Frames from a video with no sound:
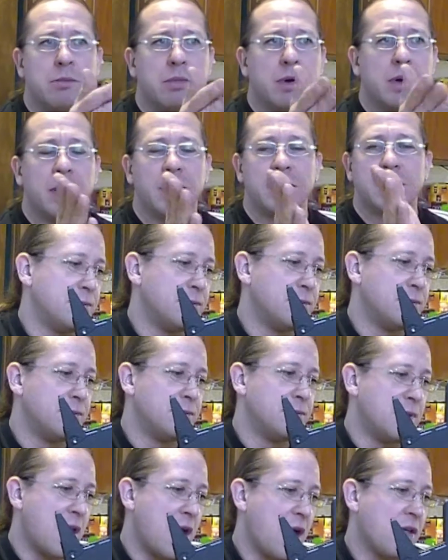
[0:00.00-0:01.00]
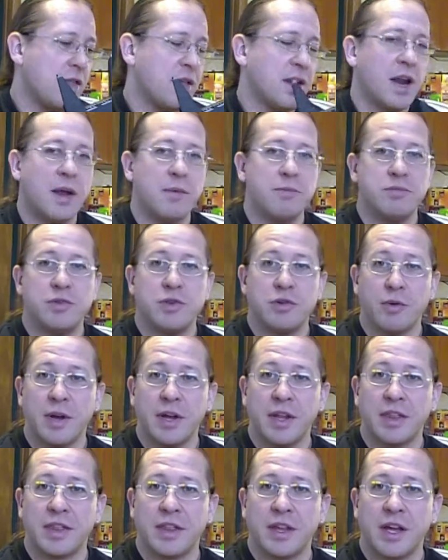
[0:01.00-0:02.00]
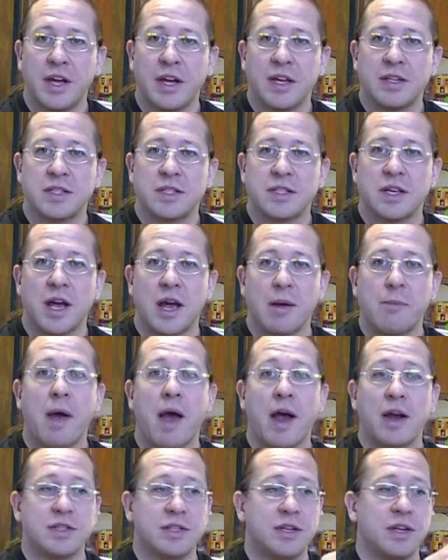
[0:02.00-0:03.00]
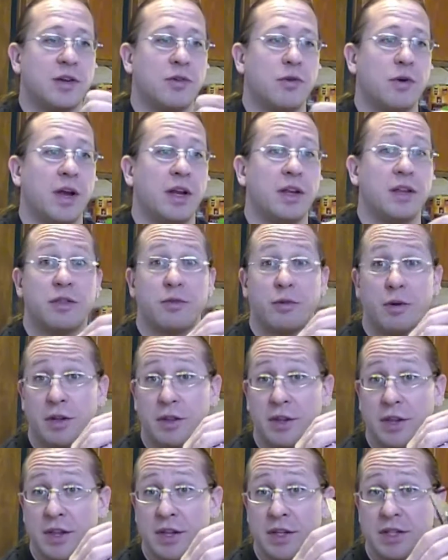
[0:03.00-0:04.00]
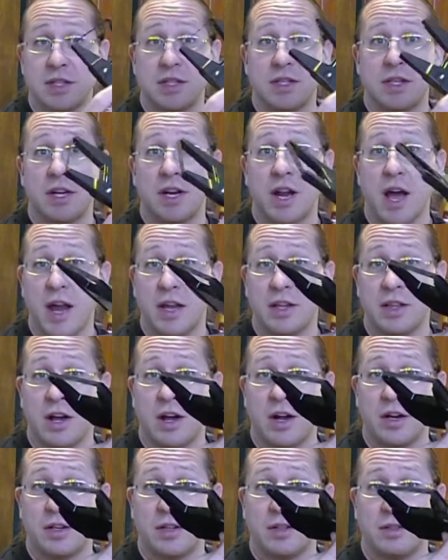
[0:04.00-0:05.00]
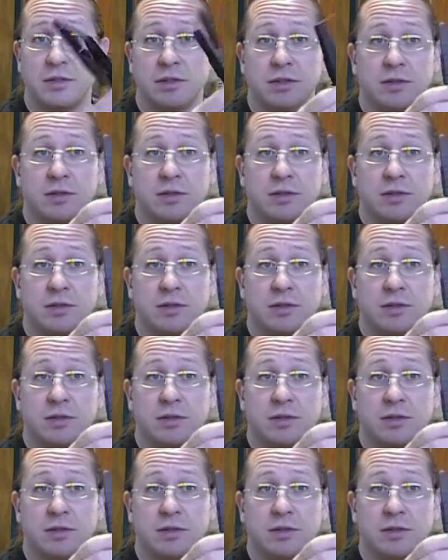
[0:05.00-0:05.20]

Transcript: But now that I'm doing this, I'm actually quite thrilled that this is a nylon